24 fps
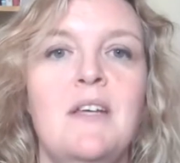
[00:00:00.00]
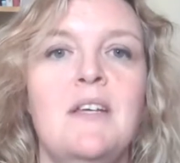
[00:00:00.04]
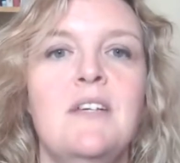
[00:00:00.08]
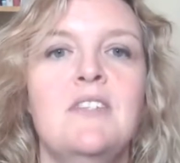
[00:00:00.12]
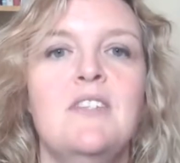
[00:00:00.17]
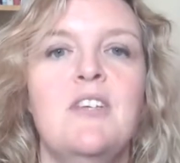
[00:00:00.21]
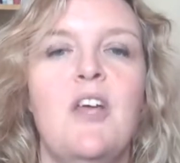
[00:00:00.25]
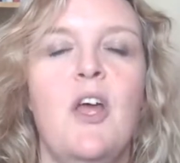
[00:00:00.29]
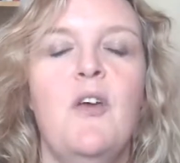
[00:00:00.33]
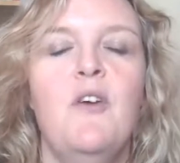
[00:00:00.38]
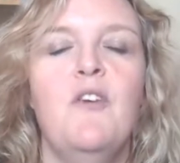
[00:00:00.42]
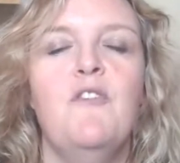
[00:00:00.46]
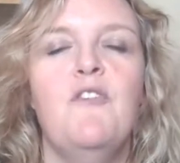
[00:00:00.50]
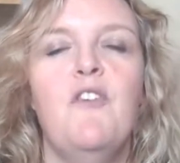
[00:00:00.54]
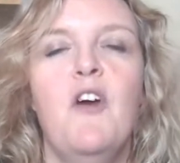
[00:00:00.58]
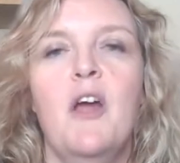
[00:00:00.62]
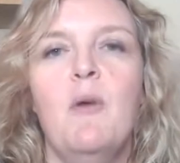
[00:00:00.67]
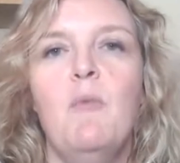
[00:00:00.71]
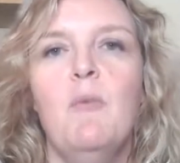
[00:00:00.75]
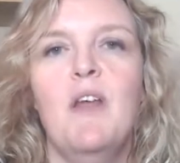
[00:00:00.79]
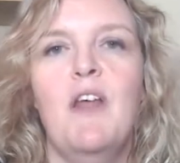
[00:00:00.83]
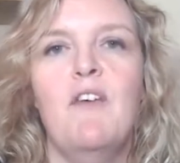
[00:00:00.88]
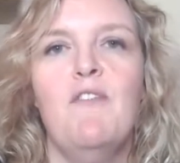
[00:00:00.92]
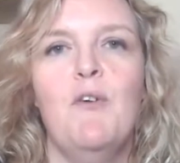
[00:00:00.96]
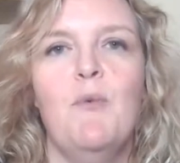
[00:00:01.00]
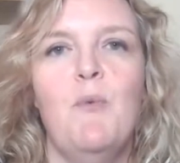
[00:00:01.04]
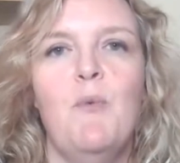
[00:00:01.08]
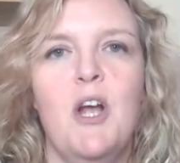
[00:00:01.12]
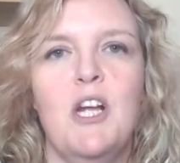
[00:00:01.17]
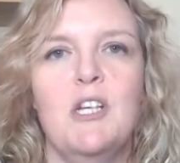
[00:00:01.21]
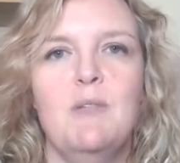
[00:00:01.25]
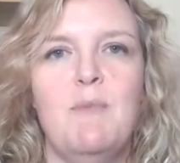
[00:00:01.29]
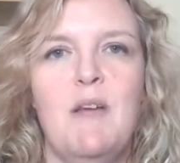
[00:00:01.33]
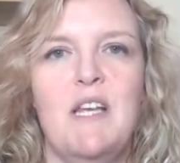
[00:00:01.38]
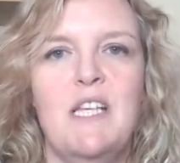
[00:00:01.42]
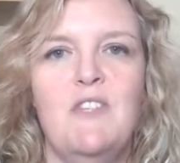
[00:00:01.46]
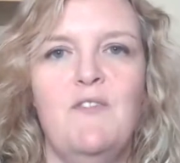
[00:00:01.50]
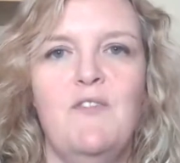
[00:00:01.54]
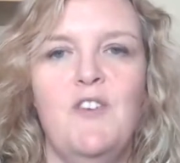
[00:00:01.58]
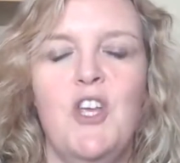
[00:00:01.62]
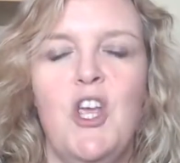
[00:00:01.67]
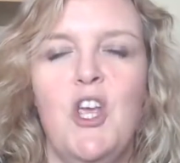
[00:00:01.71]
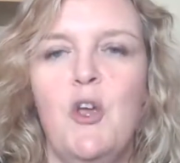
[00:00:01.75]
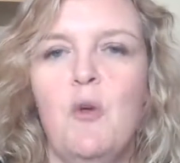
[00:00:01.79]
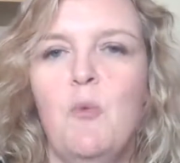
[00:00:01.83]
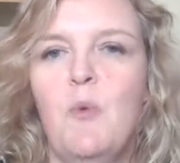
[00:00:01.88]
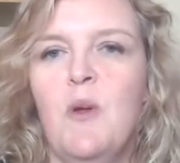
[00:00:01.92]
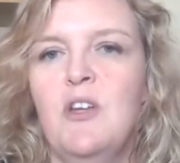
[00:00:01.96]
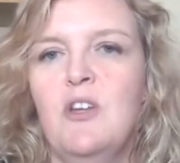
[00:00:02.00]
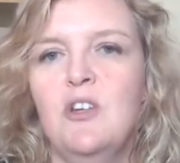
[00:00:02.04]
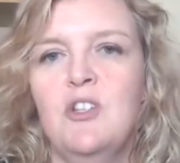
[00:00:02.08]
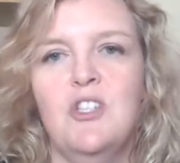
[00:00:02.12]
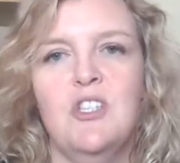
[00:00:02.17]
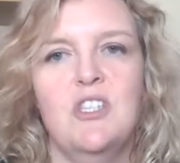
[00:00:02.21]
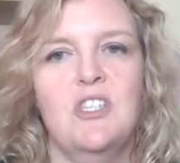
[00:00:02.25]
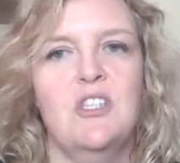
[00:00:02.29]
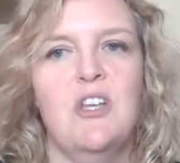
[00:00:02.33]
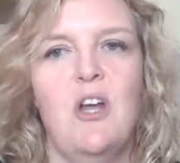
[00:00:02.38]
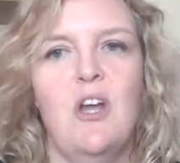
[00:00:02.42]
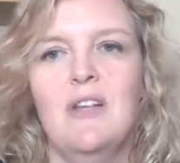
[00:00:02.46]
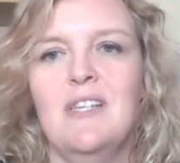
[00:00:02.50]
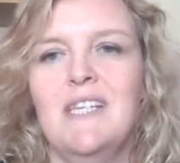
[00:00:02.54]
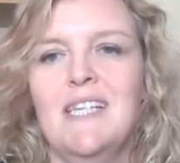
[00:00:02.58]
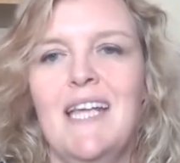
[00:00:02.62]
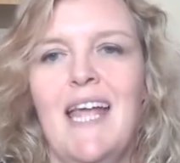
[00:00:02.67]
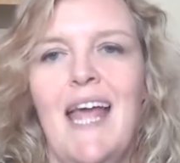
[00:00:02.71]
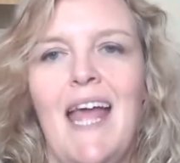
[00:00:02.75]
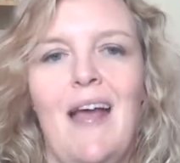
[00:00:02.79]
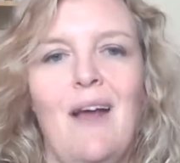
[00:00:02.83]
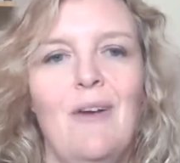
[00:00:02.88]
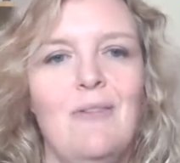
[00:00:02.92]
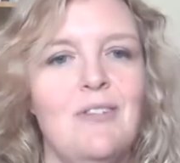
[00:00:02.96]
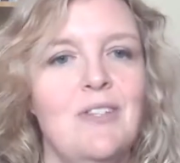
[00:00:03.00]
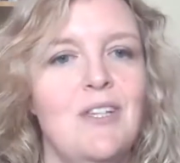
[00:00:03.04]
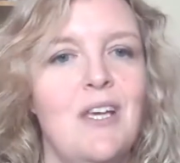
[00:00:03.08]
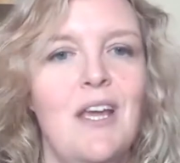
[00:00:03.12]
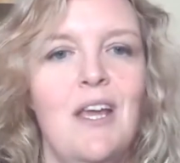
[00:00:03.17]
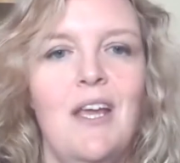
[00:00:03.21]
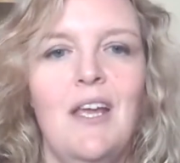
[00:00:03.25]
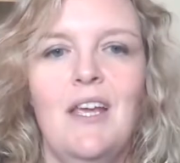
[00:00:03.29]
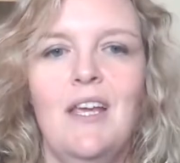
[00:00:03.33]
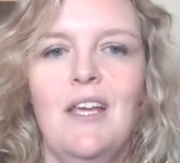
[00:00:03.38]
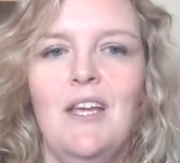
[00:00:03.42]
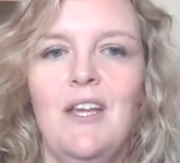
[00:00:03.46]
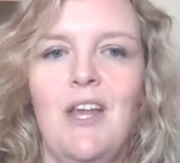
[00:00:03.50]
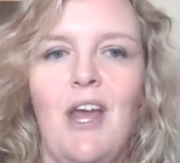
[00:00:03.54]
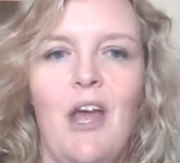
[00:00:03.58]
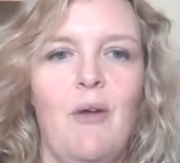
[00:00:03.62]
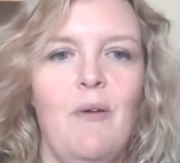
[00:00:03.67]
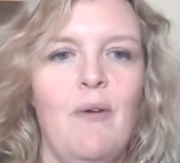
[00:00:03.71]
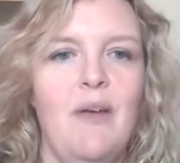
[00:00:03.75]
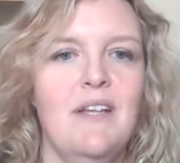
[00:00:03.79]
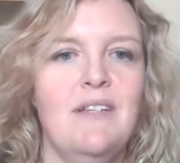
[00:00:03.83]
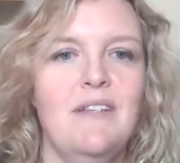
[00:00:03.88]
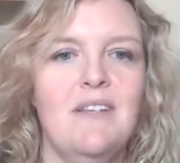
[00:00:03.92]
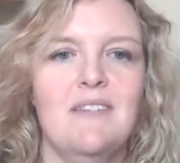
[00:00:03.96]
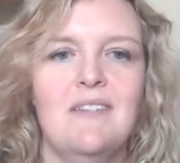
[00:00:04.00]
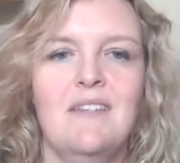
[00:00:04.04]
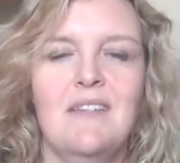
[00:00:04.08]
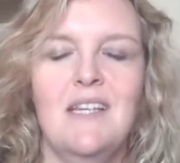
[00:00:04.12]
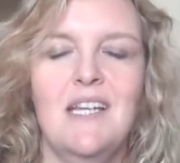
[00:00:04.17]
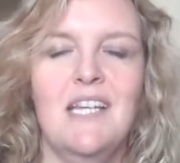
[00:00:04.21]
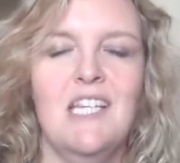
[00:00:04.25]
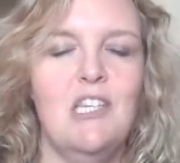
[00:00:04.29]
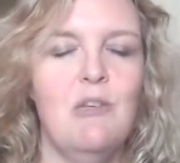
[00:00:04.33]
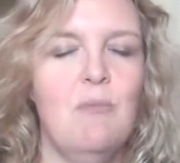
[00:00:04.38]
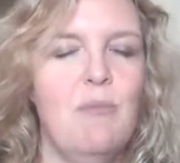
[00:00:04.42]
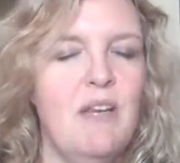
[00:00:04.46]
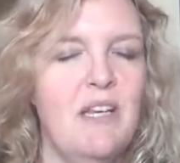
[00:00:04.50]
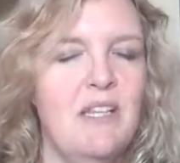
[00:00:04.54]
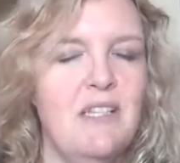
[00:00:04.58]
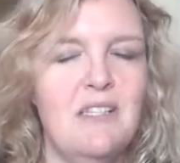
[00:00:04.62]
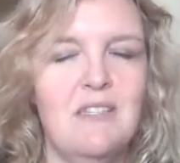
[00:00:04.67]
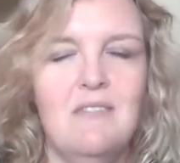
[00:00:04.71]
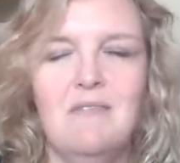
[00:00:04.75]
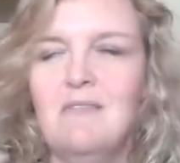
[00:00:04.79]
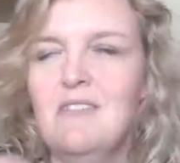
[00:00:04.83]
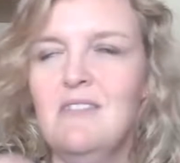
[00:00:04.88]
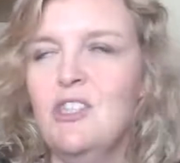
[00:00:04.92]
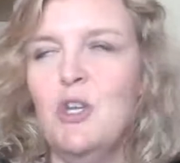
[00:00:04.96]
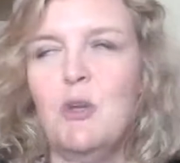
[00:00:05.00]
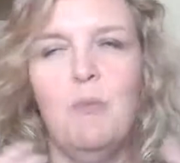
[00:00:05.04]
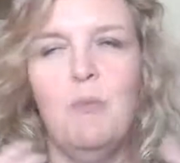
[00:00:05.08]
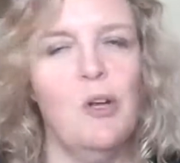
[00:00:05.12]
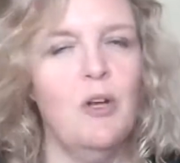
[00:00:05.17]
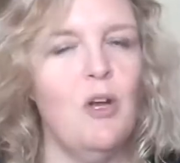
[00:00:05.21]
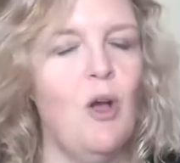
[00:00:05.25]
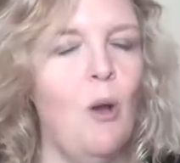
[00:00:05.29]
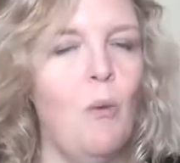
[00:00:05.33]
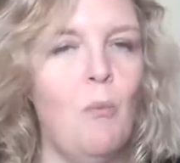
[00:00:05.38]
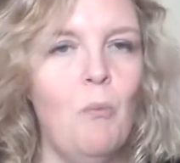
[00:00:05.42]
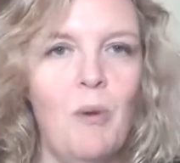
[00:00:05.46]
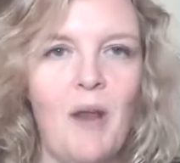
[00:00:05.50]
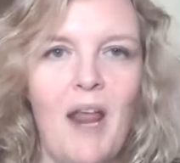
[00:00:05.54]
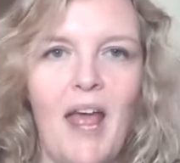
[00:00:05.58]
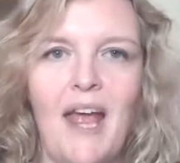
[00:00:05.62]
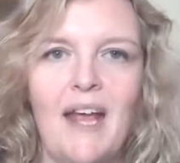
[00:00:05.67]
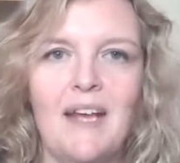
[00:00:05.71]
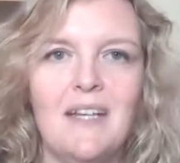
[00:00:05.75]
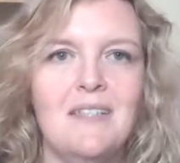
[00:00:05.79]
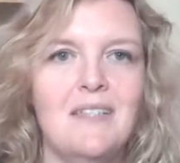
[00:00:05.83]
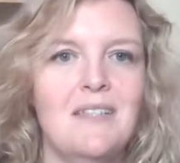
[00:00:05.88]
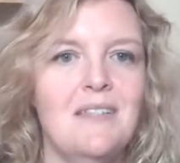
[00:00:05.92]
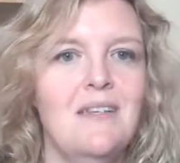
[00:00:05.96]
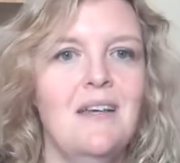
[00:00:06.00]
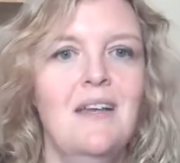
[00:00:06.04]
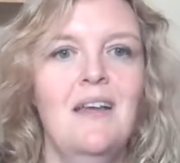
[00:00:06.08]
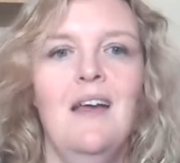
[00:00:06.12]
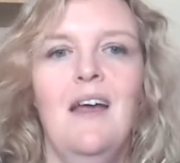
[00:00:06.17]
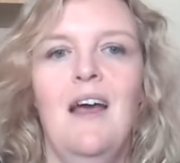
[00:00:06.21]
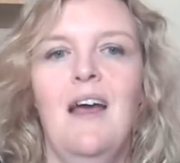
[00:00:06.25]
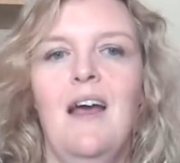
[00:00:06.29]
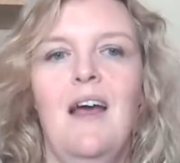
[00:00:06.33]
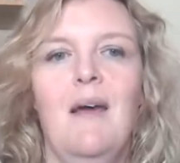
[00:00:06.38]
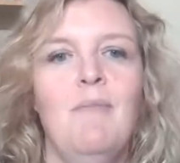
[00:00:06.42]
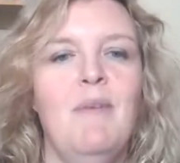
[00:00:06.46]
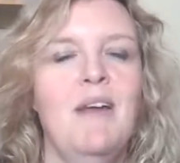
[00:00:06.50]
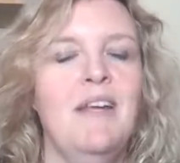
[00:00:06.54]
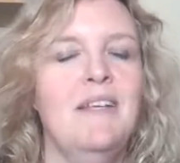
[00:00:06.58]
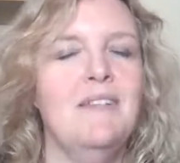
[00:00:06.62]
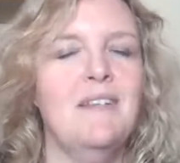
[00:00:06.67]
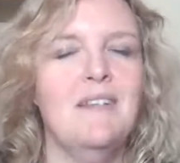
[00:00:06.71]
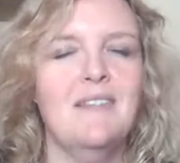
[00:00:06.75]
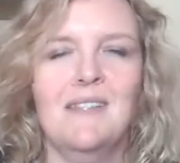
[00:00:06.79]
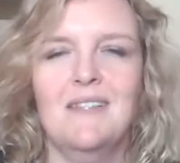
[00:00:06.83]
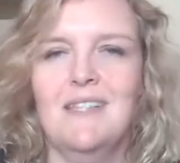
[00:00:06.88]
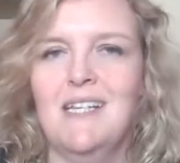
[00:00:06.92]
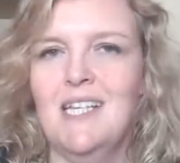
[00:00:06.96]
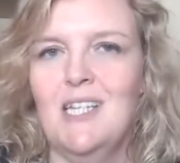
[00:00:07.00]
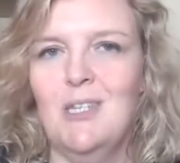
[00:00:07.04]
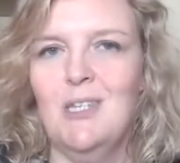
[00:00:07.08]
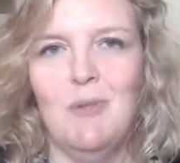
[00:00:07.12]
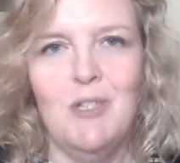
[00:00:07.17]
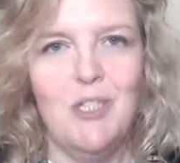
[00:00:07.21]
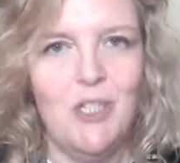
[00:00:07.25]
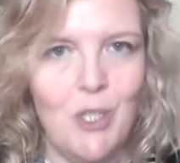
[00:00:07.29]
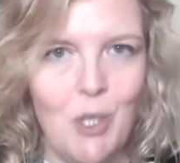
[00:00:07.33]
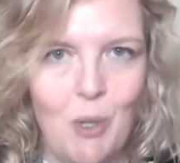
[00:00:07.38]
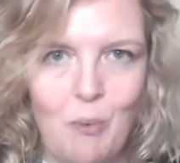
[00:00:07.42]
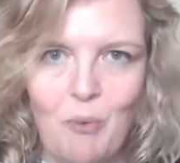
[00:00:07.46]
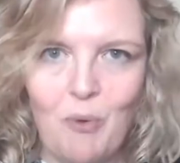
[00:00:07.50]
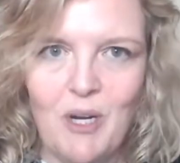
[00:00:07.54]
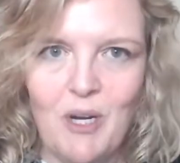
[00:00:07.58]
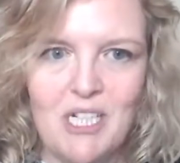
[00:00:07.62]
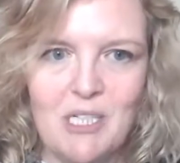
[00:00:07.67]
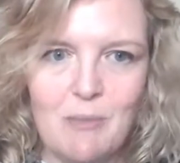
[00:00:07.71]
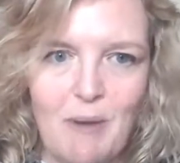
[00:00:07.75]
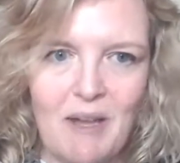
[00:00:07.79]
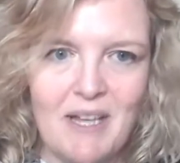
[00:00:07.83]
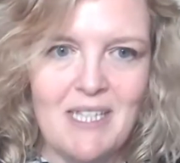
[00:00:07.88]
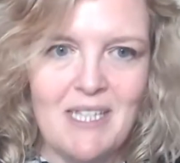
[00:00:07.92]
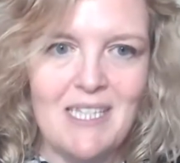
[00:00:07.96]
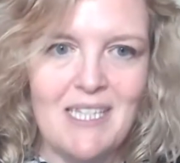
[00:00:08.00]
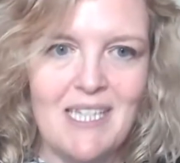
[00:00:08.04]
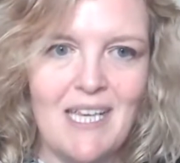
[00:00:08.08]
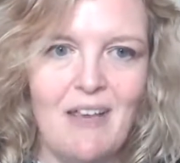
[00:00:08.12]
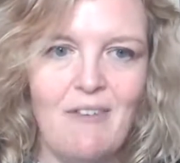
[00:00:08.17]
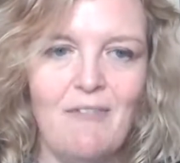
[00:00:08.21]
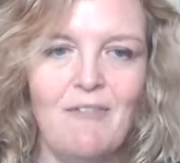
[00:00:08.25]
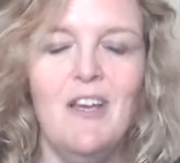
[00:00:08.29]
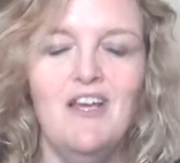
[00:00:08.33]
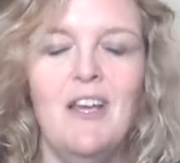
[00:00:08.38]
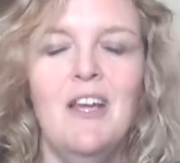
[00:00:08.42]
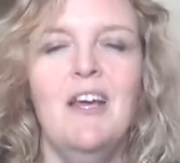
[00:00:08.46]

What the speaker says: So find whatever works best for you when you're just starting out. You know, it doesn't need to be super complex. It doesn't need to be super expensive.